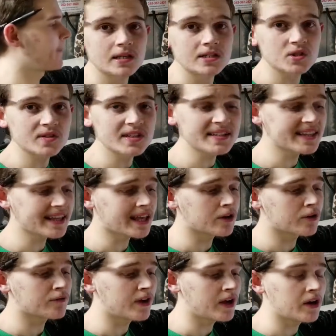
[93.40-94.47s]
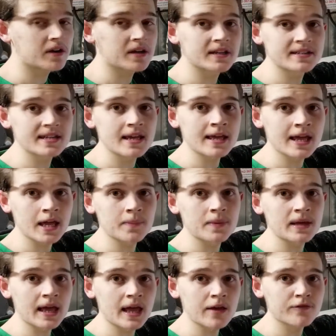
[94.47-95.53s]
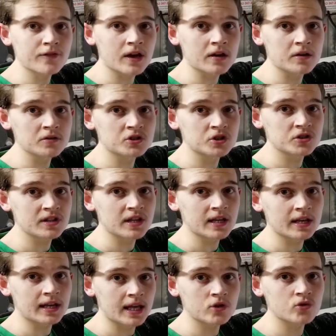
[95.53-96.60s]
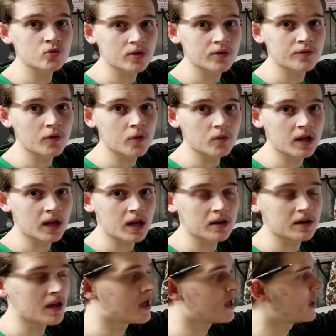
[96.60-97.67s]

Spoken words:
So since the Kindle Fire can take APK files just like an Android phone can,